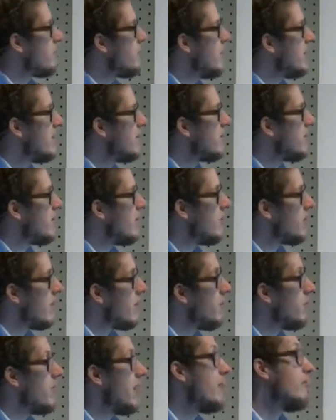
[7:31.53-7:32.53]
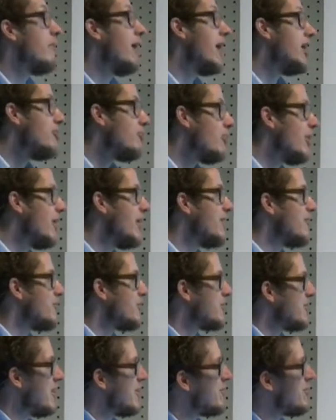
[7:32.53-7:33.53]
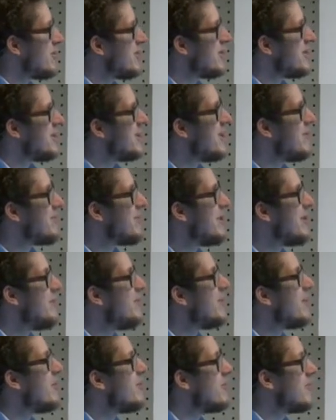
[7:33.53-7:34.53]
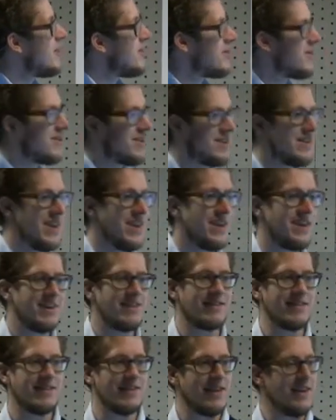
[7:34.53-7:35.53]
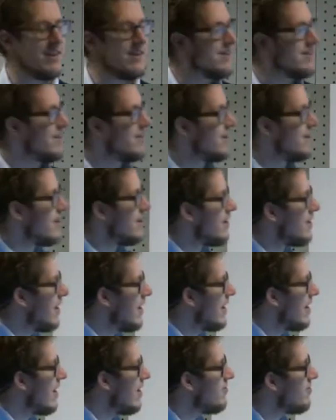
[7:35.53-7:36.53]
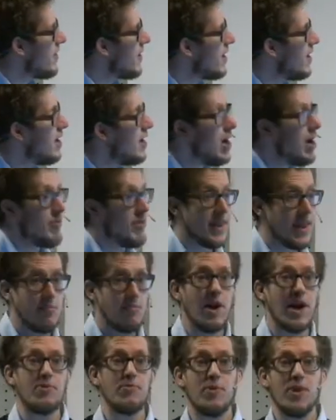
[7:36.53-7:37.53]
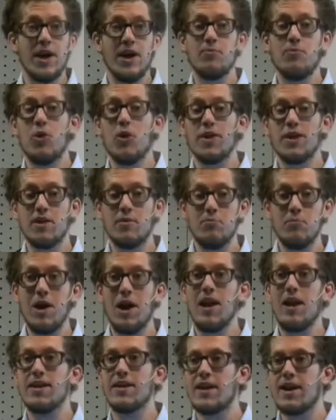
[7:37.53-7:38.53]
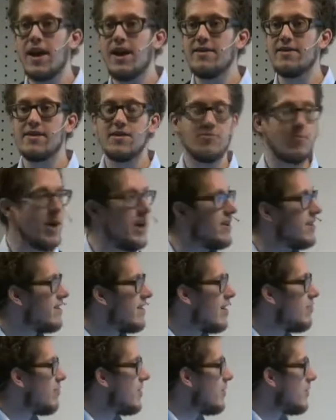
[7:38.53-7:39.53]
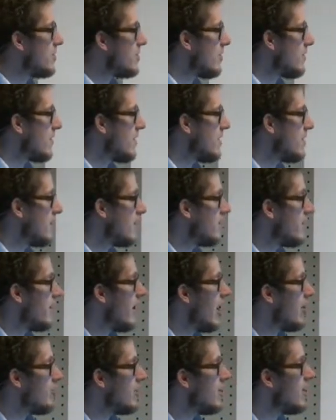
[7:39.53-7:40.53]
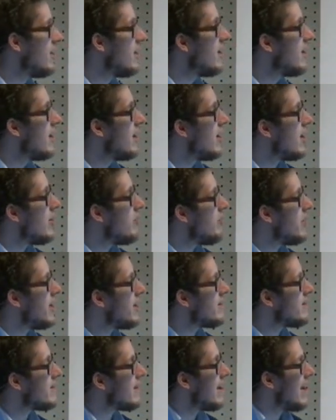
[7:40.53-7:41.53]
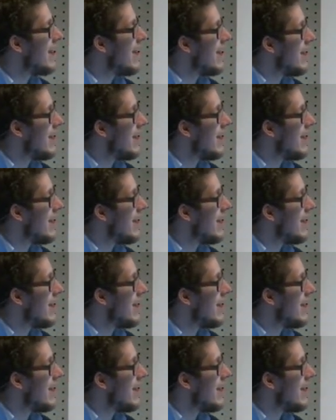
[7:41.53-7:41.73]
millions. That there might be. It was an upper limit that was then taken as a headline figure. But there might be more than 1 million cases by December, which obviously did not happen. But